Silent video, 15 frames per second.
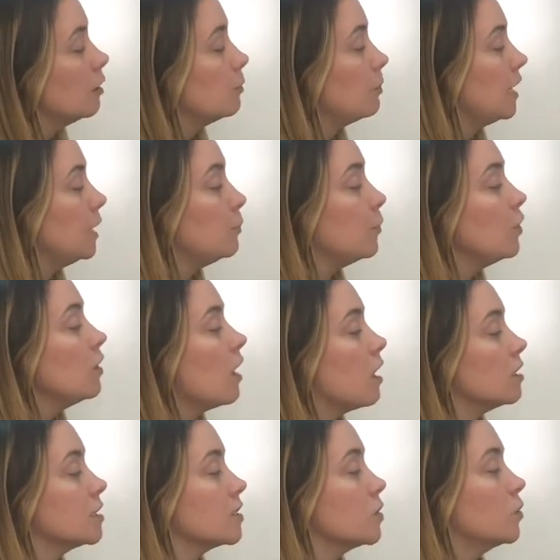People
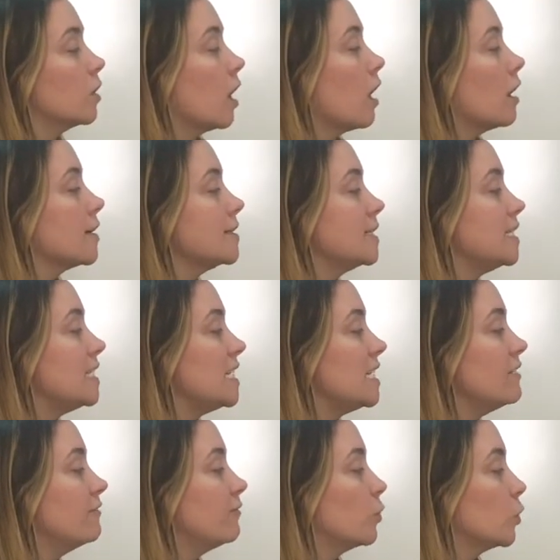also cause
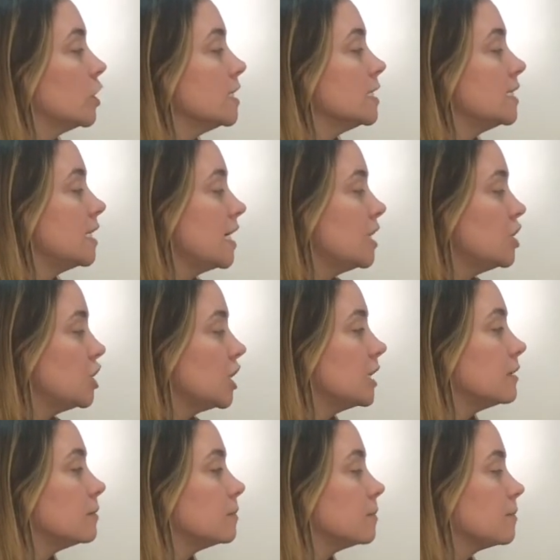
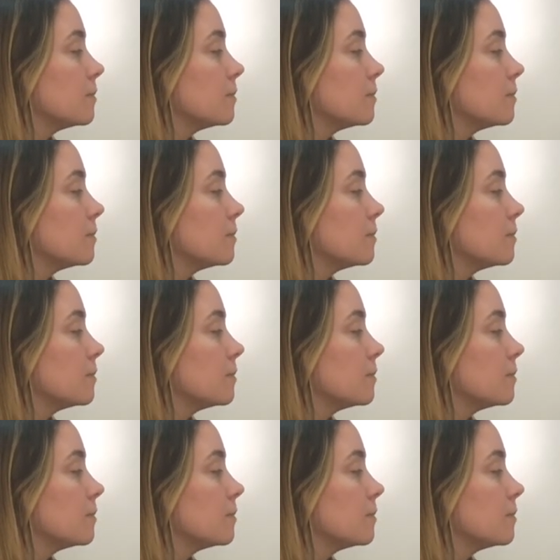deforestation.